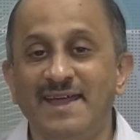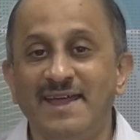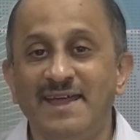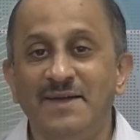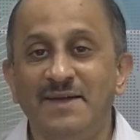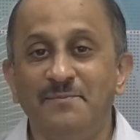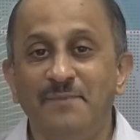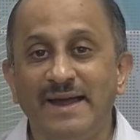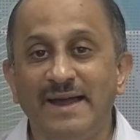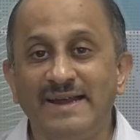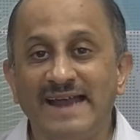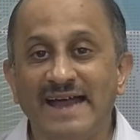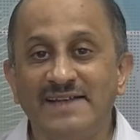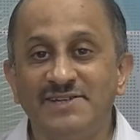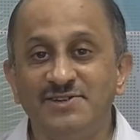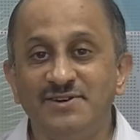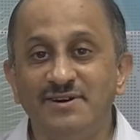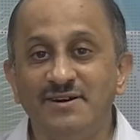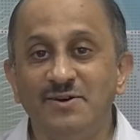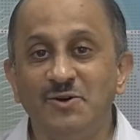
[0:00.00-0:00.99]
By
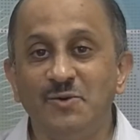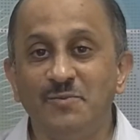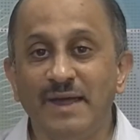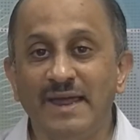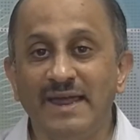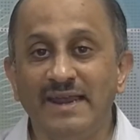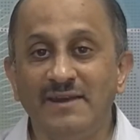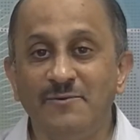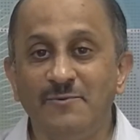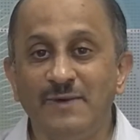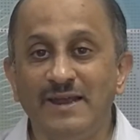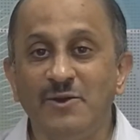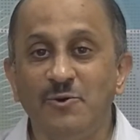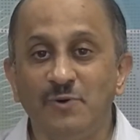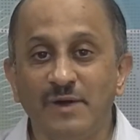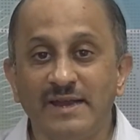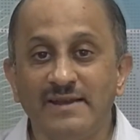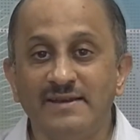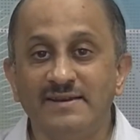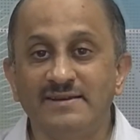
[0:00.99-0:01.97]
natural domain, we
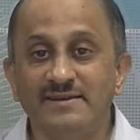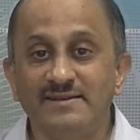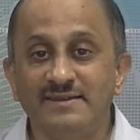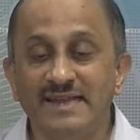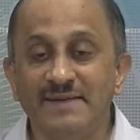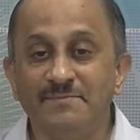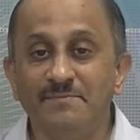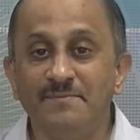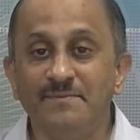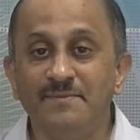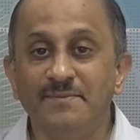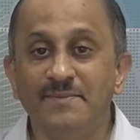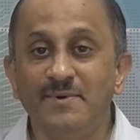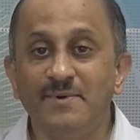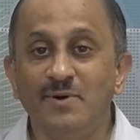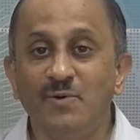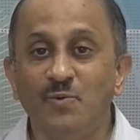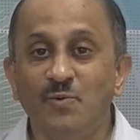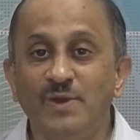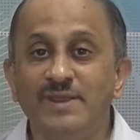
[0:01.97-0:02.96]
look at them
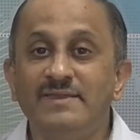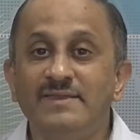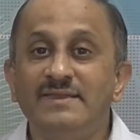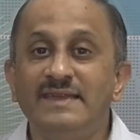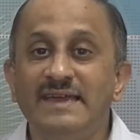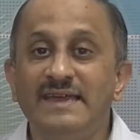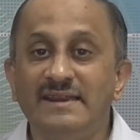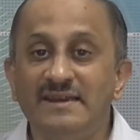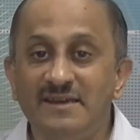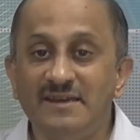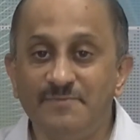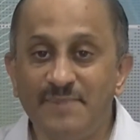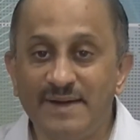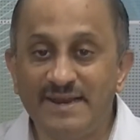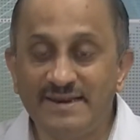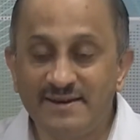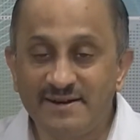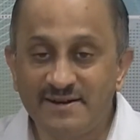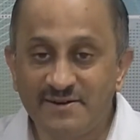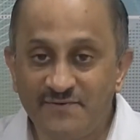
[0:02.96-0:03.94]
with the
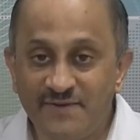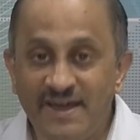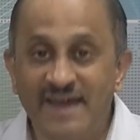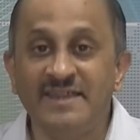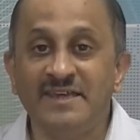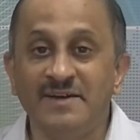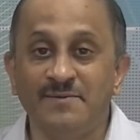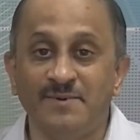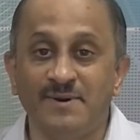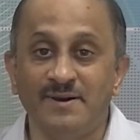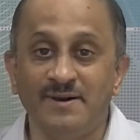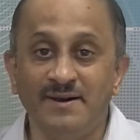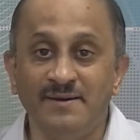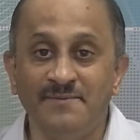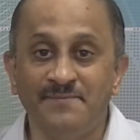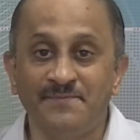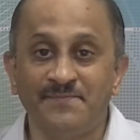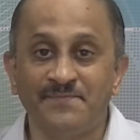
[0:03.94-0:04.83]
independent variable